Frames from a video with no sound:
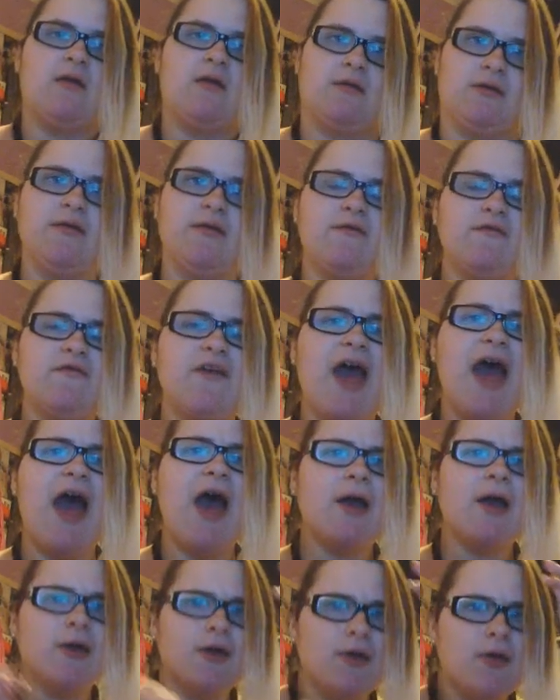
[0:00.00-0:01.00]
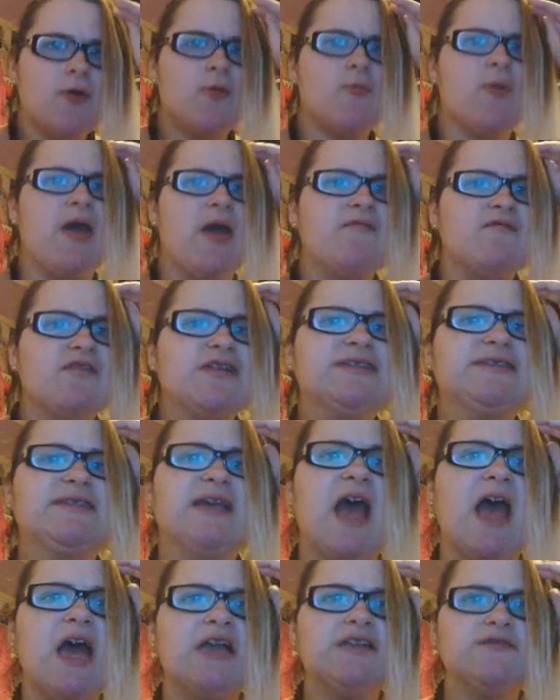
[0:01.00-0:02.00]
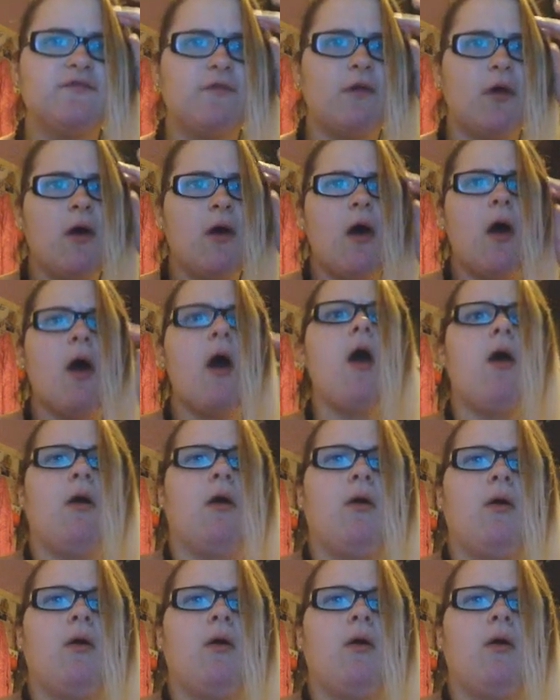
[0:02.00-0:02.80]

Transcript: Evacuate the dance floor.